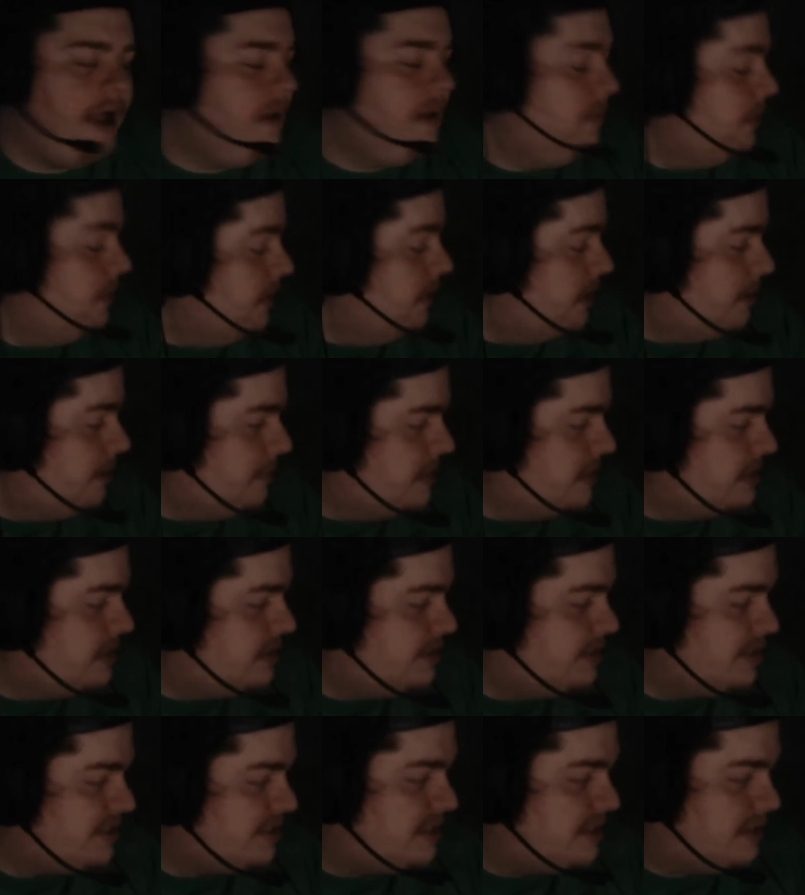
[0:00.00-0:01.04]
I really miss
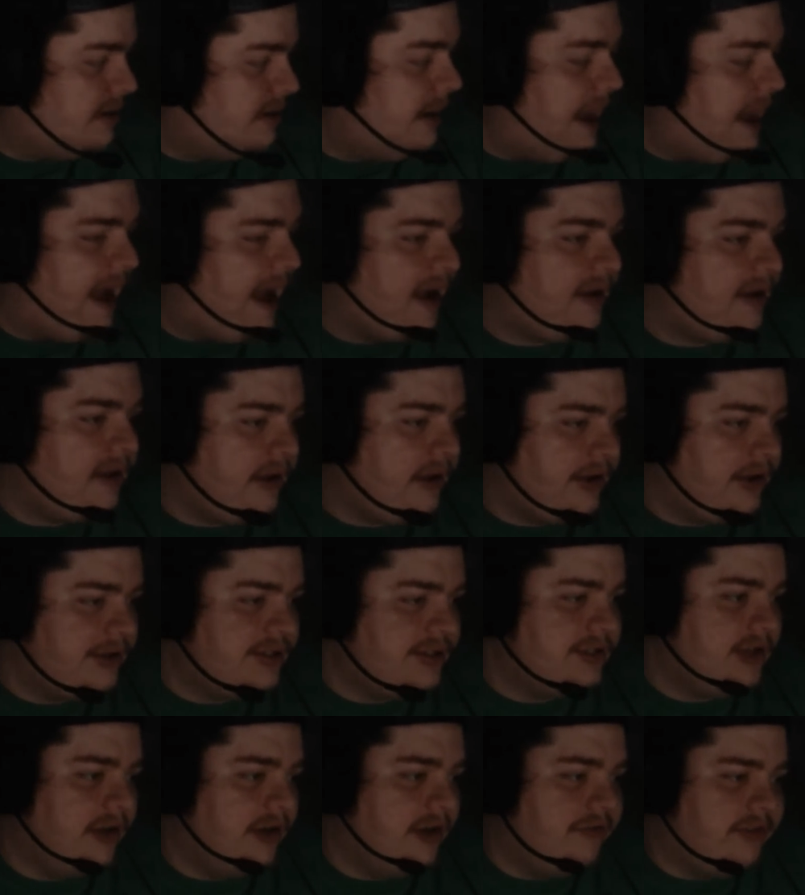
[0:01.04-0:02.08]
just snacking
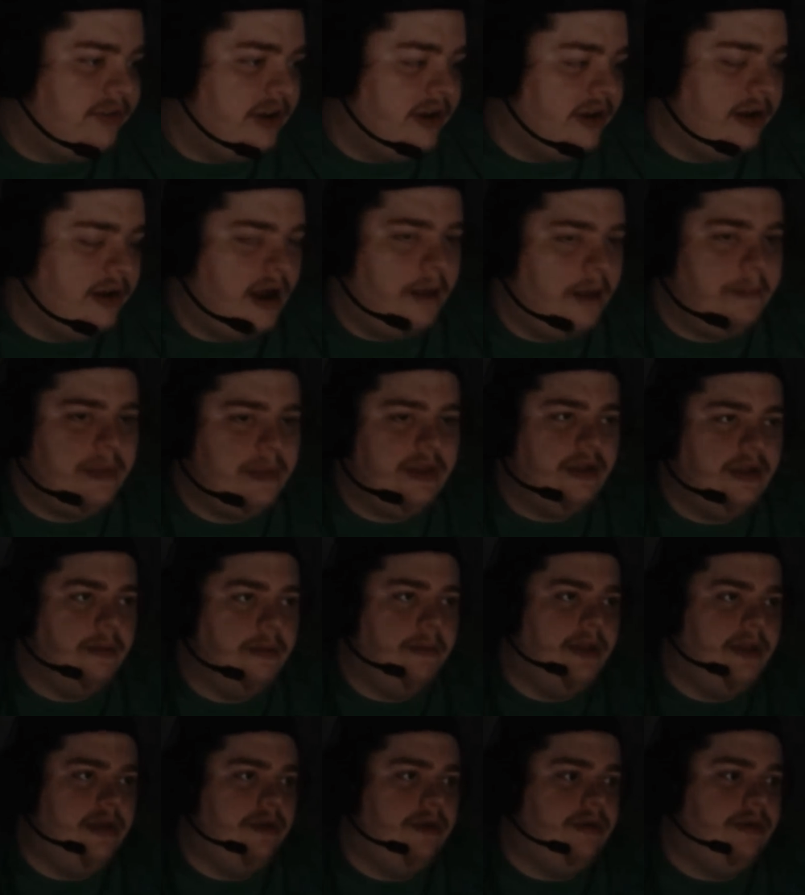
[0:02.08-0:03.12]
on stuff and it not being
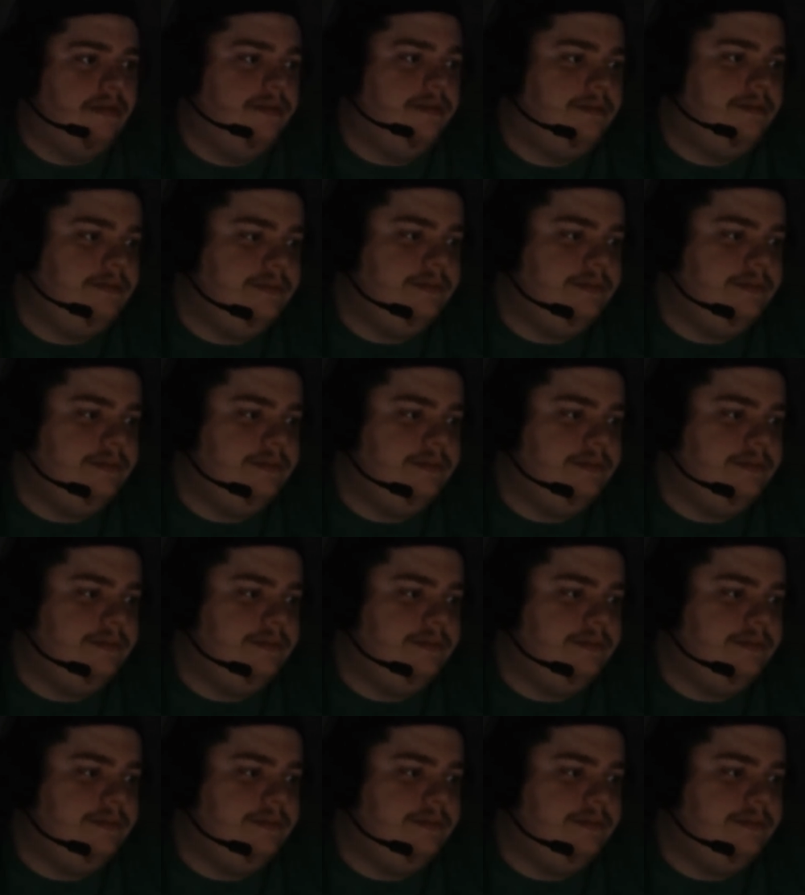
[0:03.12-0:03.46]
a meal.